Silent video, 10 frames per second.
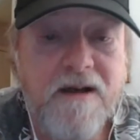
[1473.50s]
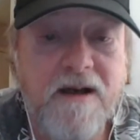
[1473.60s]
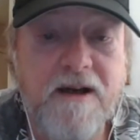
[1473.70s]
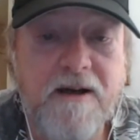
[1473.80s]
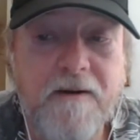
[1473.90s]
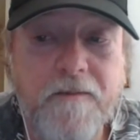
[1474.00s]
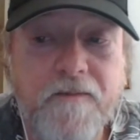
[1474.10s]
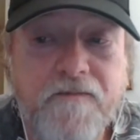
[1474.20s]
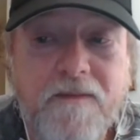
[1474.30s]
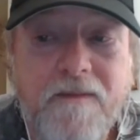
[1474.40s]

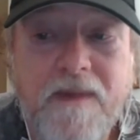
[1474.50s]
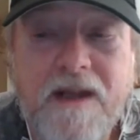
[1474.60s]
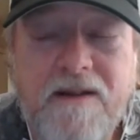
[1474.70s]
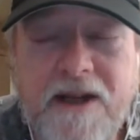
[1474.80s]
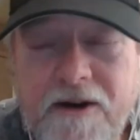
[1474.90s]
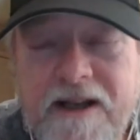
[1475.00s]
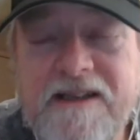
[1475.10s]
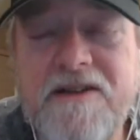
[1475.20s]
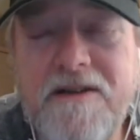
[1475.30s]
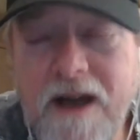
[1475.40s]
Um, there
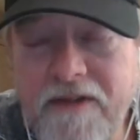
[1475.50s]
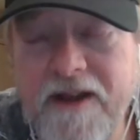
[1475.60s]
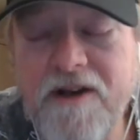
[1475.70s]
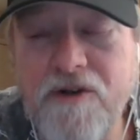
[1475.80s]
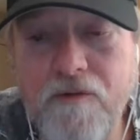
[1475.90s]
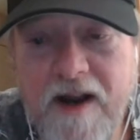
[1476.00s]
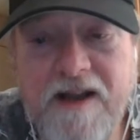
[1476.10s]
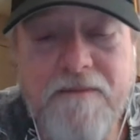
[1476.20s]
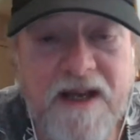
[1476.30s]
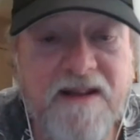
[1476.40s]
is nothing to
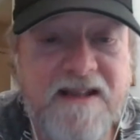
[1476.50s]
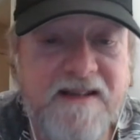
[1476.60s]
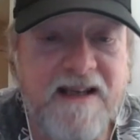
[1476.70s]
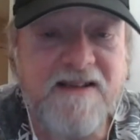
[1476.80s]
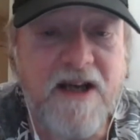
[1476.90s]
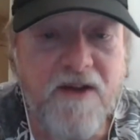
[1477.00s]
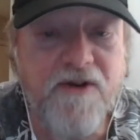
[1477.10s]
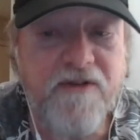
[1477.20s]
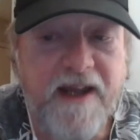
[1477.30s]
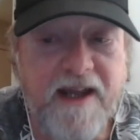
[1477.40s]
recommend these things
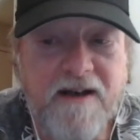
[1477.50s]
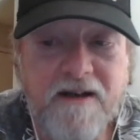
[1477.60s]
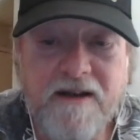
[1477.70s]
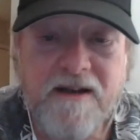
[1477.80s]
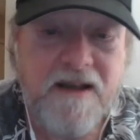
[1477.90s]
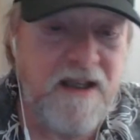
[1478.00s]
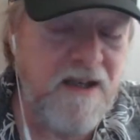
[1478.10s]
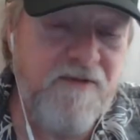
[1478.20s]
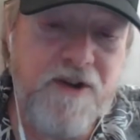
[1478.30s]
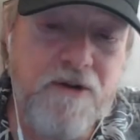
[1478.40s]
other than
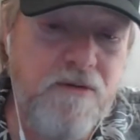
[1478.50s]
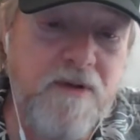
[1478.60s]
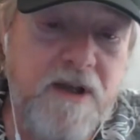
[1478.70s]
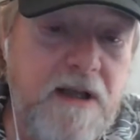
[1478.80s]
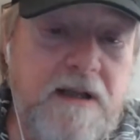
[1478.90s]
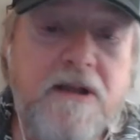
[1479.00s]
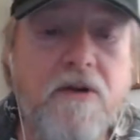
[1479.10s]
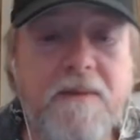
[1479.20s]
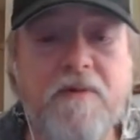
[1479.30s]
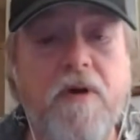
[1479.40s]
if you uh,
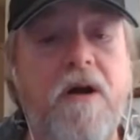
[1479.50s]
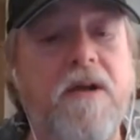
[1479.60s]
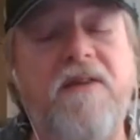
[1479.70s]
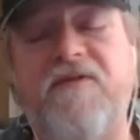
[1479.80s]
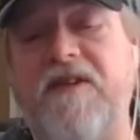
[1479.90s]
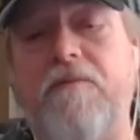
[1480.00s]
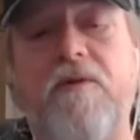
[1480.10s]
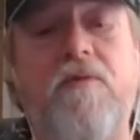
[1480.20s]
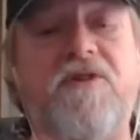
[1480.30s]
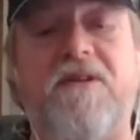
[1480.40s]
don't get me wrong, if
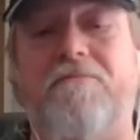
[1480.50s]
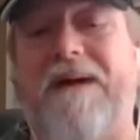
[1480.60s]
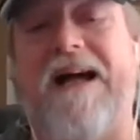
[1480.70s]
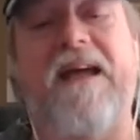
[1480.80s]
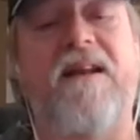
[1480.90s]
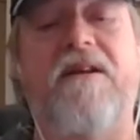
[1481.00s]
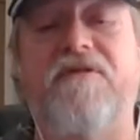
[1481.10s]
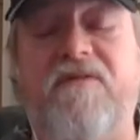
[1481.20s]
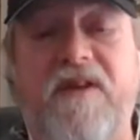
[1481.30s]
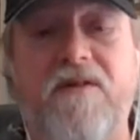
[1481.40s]
someone wants to buy an
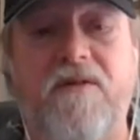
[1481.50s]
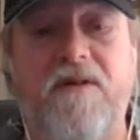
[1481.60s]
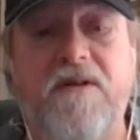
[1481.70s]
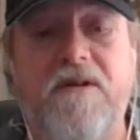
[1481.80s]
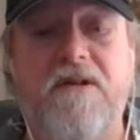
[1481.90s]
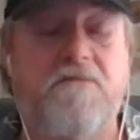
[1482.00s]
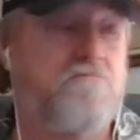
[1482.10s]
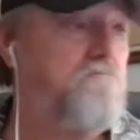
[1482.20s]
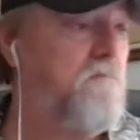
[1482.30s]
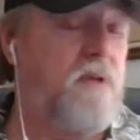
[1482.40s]
electric vehicle,
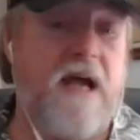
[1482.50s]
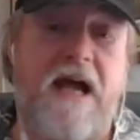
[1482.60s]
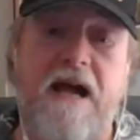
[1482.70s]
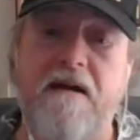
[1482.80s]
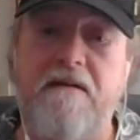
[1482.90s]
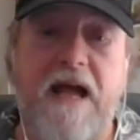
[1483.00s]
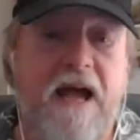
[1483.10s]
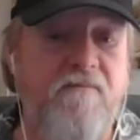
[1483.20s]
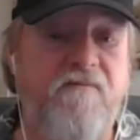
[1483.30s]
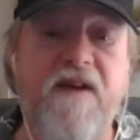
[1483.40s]

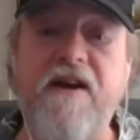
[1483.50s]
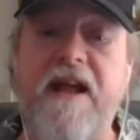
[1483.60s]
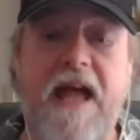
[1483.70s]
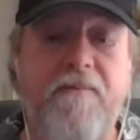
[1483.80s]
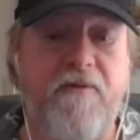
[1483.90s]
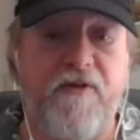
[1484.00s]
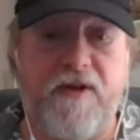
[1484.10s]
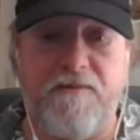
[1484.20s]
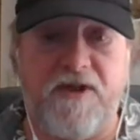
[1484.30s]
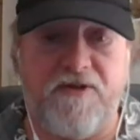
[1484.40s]
I'm very happy for
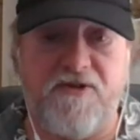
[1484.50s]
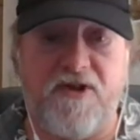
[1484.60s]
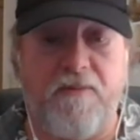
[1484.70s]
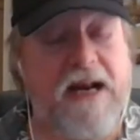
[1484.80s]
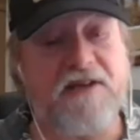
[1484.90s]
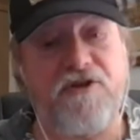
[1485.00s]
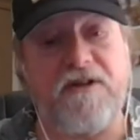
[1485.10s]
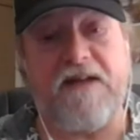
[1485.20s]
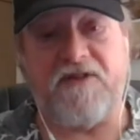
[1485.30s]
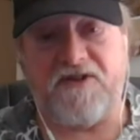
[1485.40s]
them to do so, but I
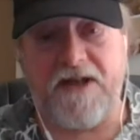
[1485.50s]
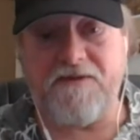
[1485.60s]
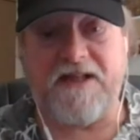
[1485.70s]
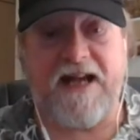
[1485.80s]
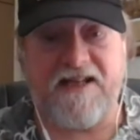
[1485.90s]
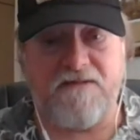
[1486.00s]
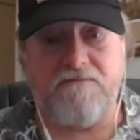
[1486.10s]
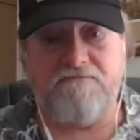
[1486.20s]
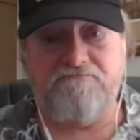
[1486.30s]
shouldn't have to subsidize them.